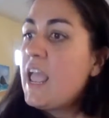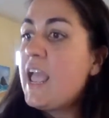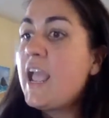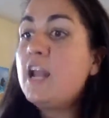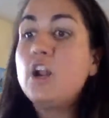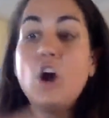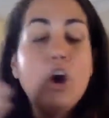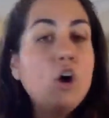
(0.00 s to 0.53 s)

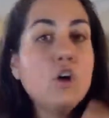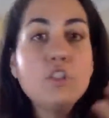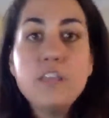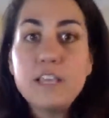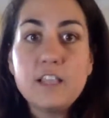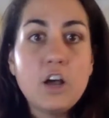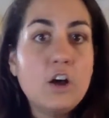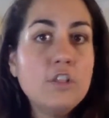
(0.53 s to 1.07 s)
And all
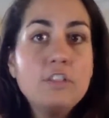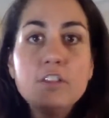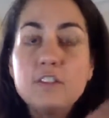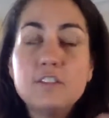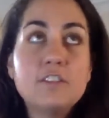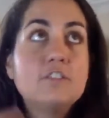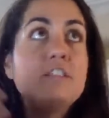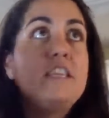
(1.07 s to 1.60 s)

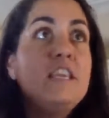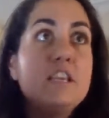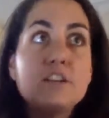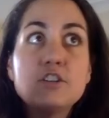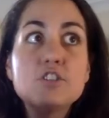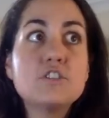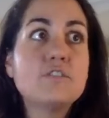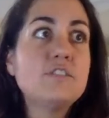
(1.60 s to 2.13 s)
the
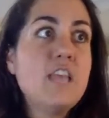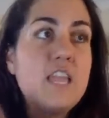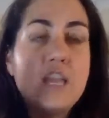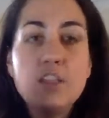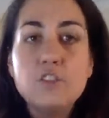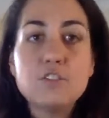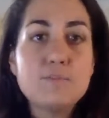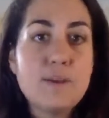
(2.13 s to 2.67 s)
years of
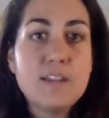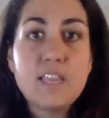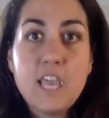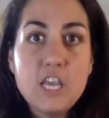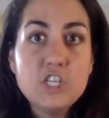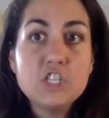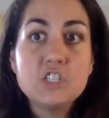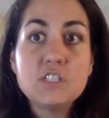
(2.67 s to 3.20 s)
taking those
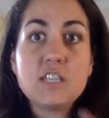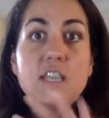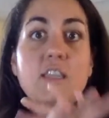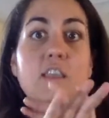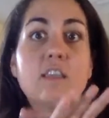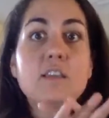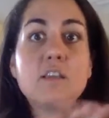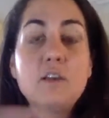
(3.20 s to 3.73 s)
medications,
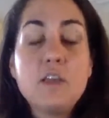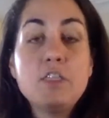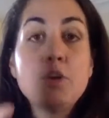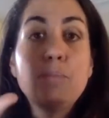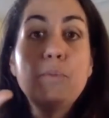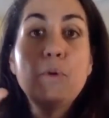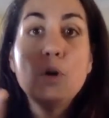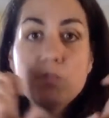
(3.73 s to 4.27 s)
like
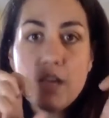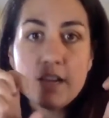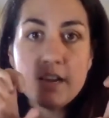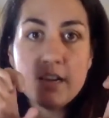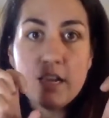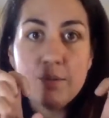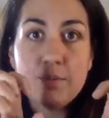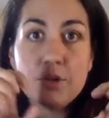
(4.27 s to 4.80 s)
they're proton
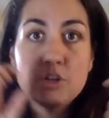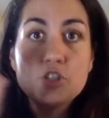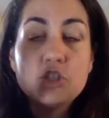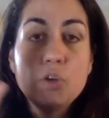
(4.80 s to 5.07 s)
inhibitors.